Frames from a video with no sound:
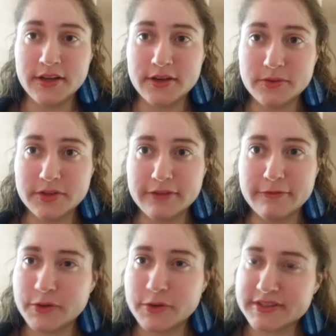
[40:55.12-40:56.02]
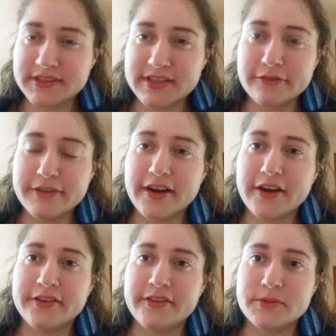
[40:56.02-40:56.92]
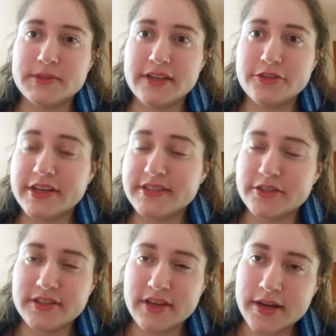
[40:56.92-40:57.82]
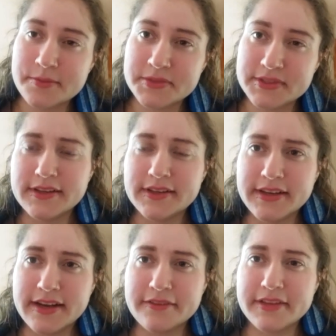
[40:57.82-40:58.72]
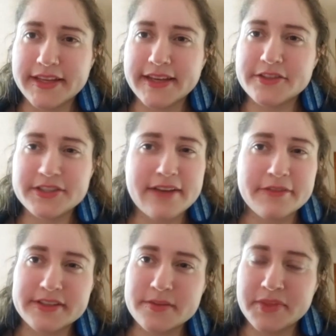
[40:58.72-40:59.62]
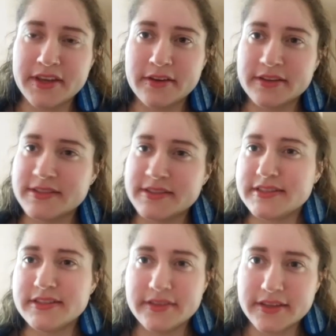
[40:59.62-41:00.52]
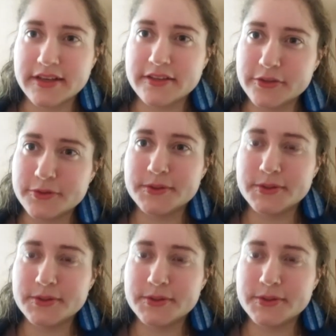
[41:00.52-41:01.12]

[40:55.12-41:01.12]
really focus on self-care in those like transition times, and have like just having something consistent that I do.